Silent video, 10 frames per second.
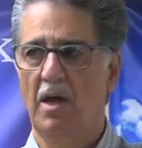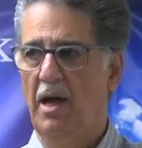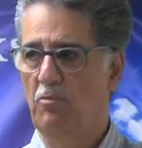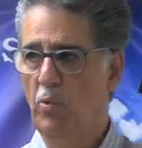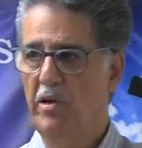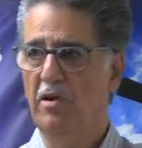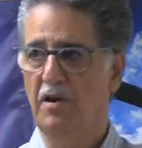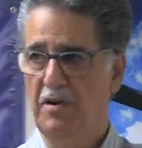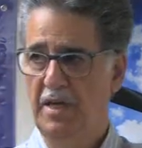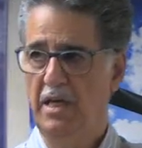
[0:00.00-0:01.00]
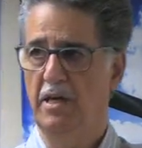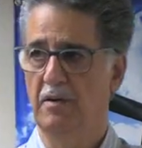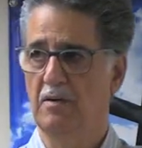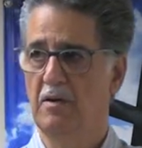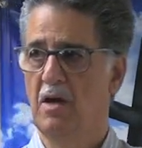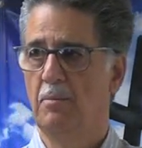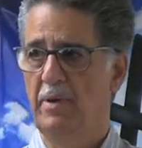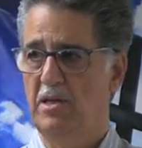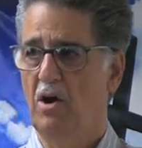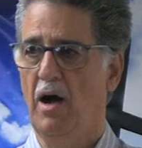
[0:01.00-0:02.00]
And we are here
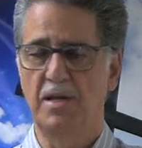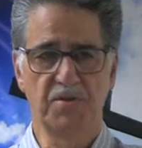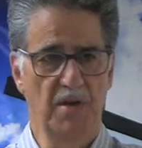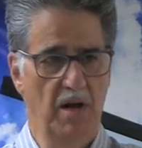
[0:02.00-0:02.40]
because